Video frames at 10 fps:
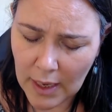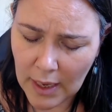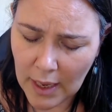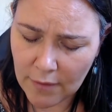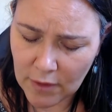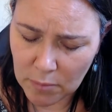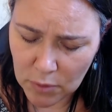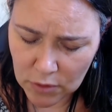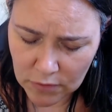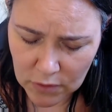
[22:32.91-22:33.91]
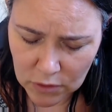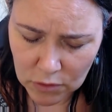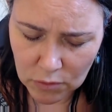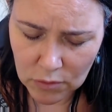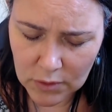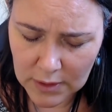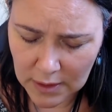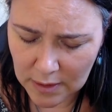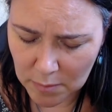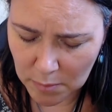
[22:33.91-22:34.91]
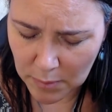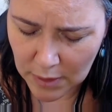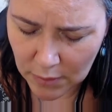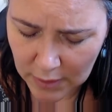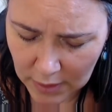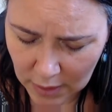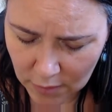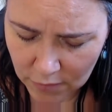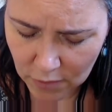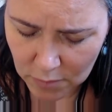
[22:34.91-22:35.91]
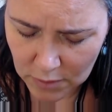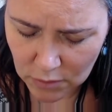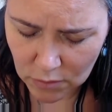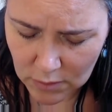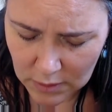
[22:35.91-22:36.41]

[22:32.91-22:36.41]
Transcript: having beautiful doors and them appearing from the door,